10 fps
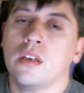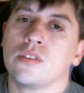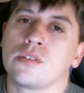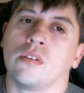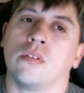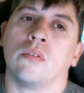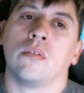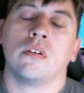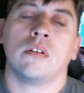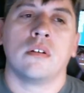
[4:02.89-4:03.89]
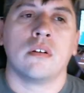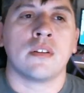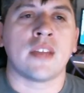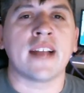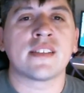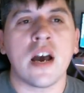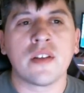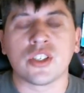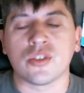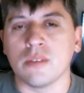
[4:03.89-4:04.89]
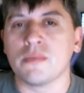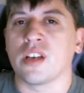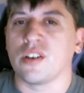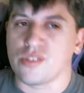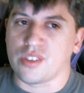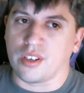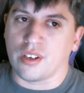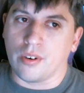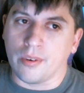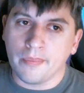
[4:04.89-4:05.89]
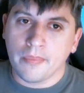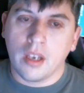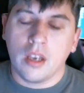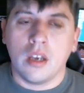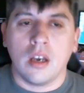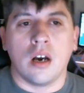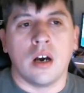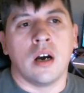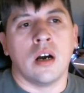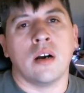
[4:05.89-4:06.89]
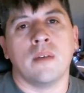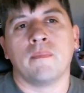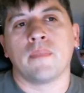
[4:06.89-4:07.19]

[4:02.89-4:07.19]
So that's how the stream schedule is going to go.